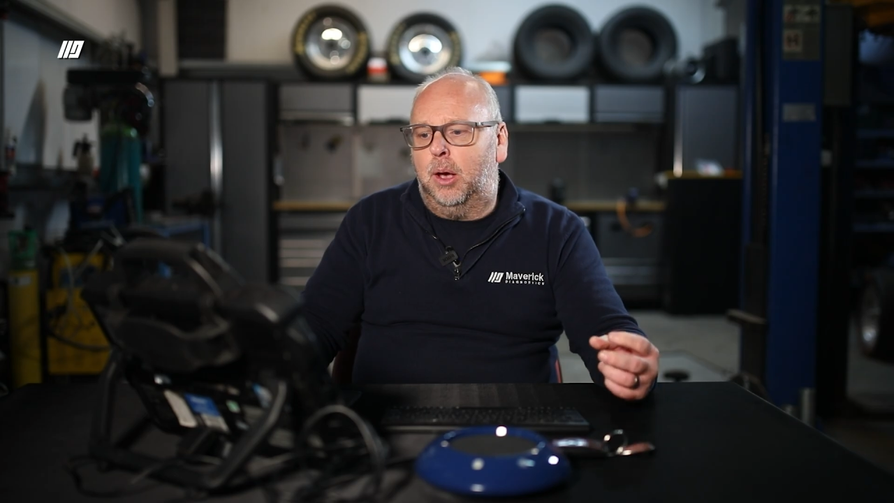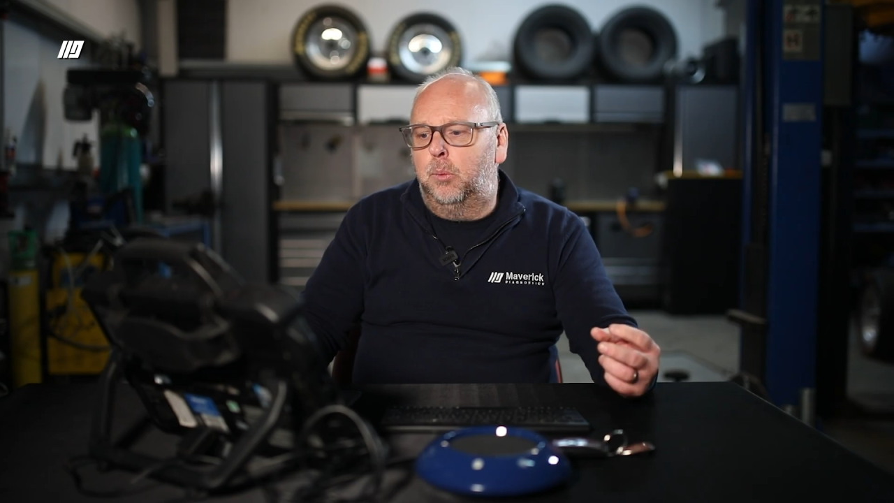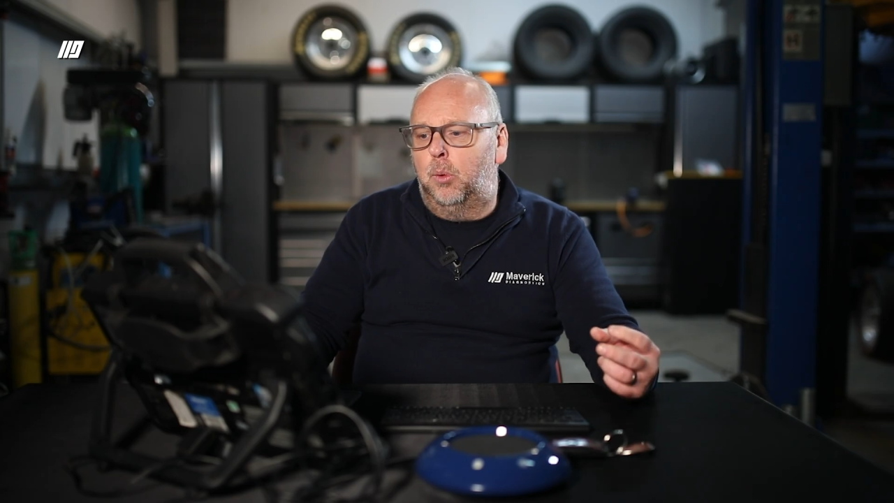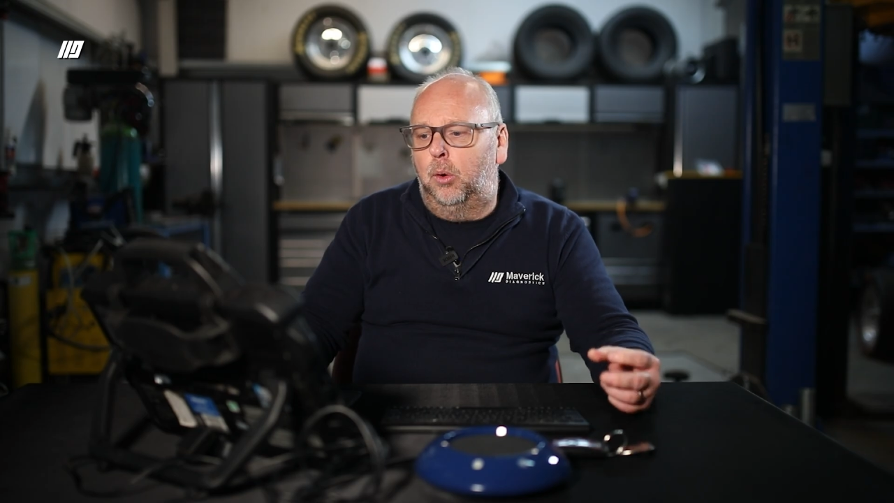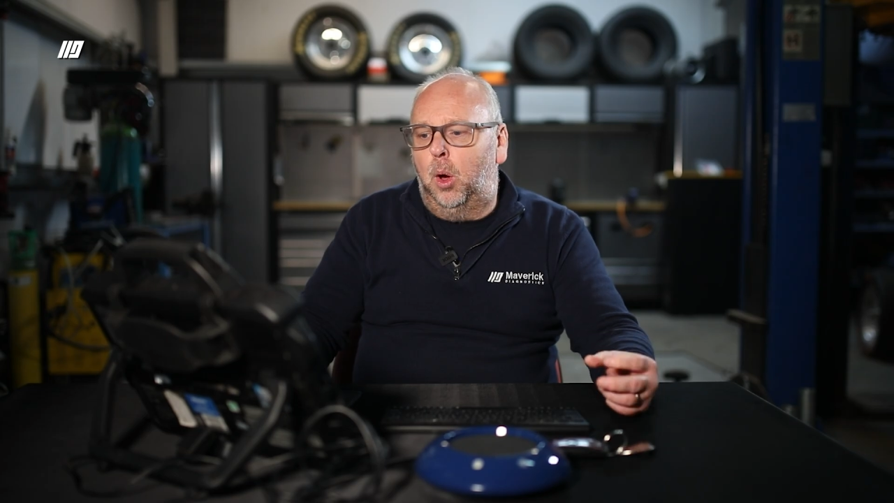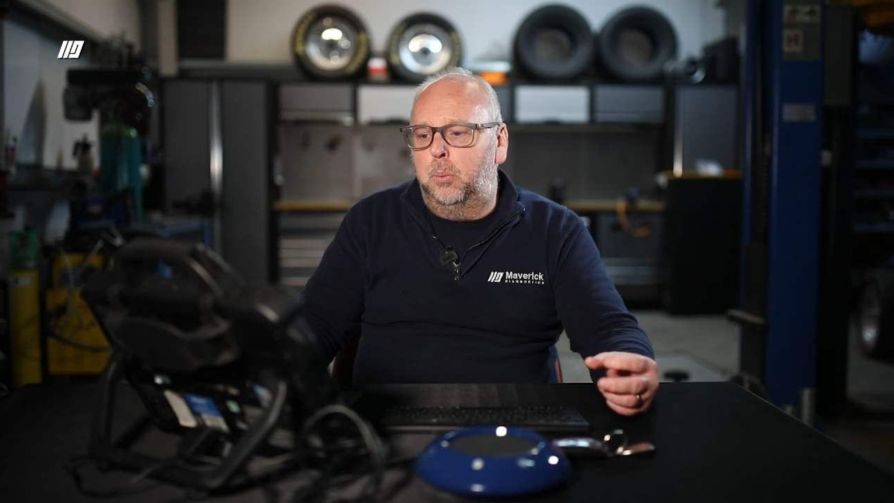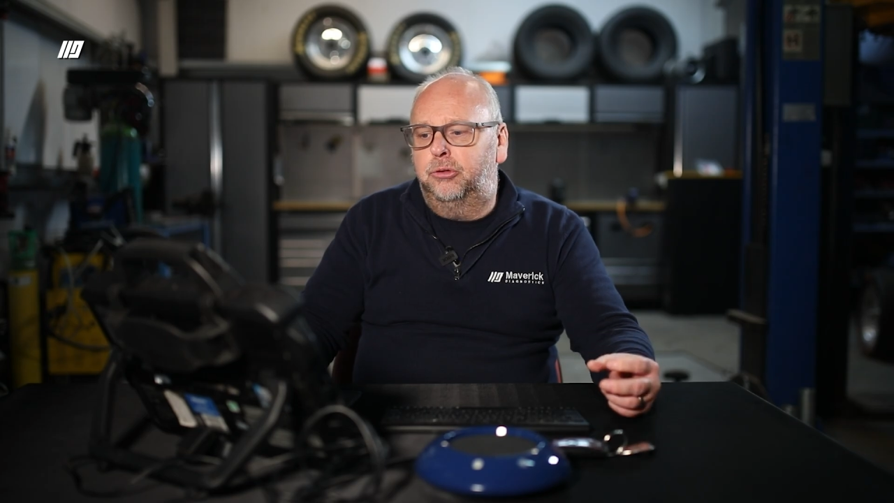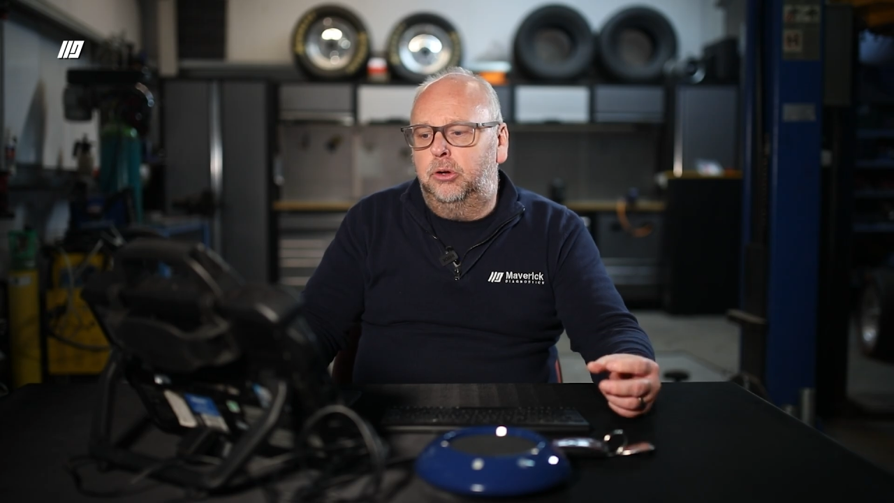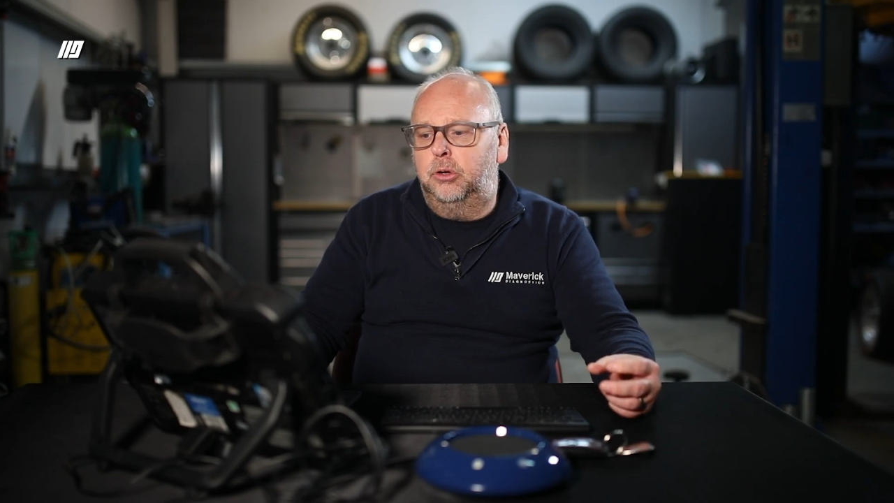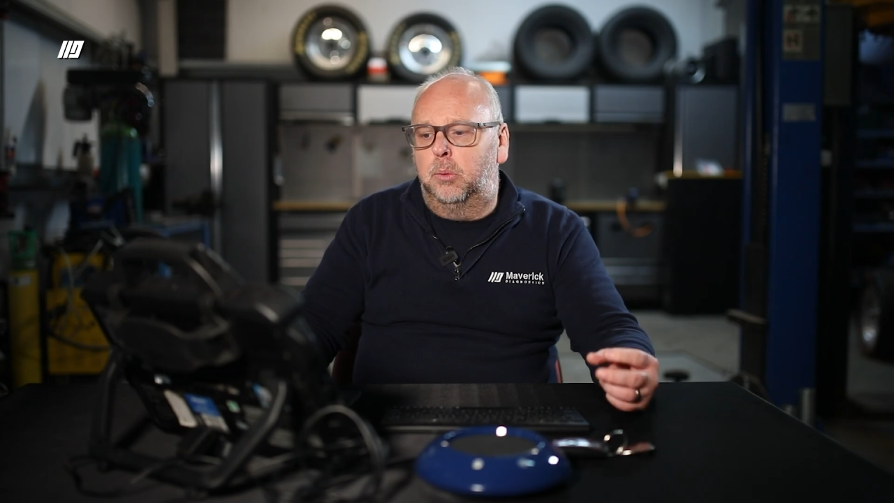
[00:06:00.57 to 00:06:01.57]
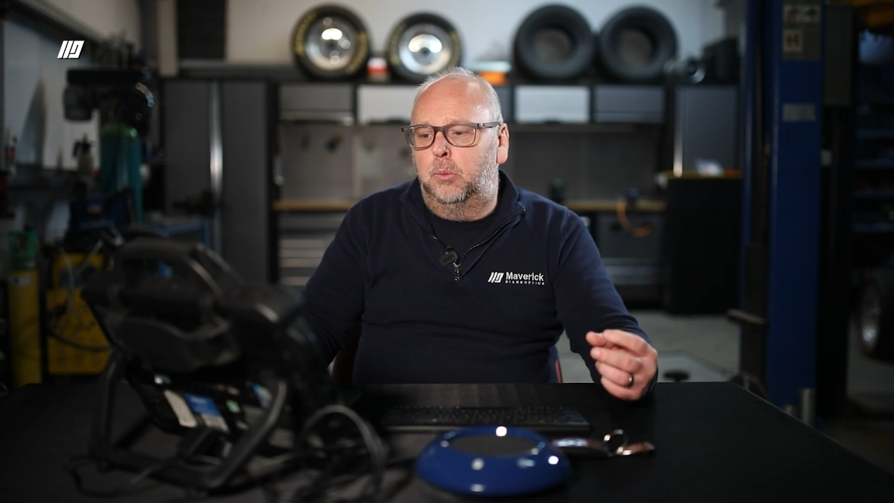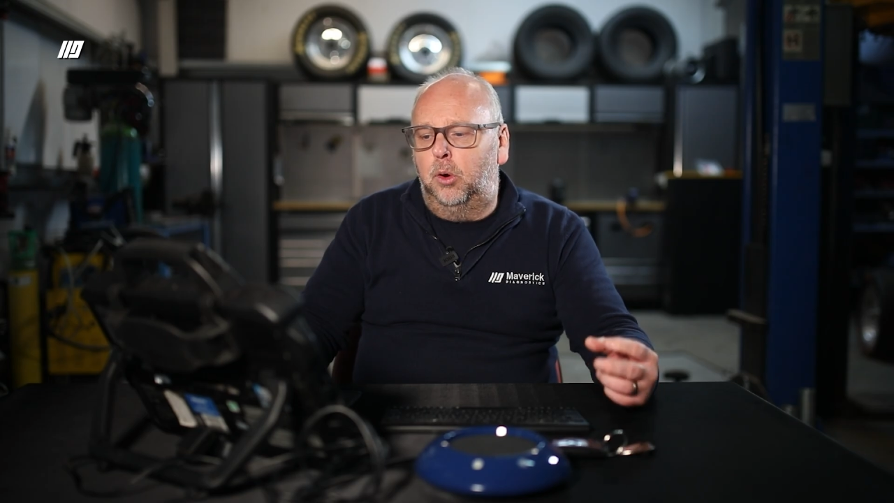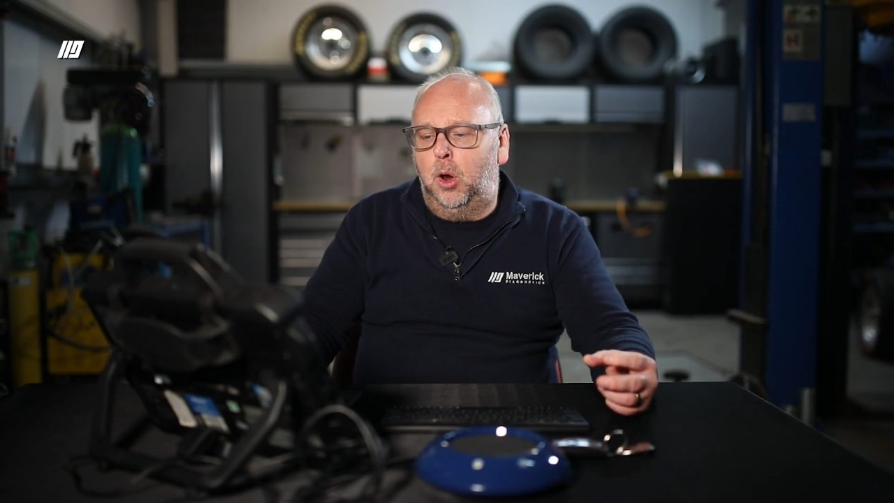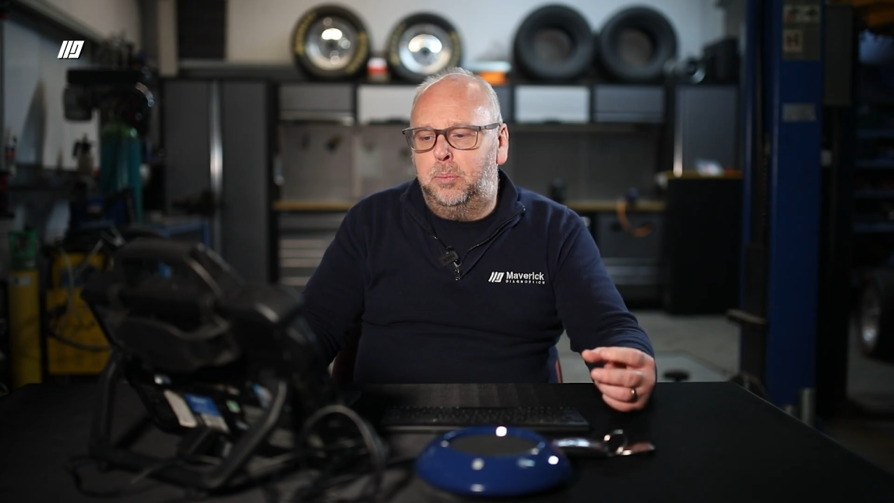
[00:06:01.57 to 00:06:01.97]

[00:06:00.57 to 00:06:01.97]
that one option and one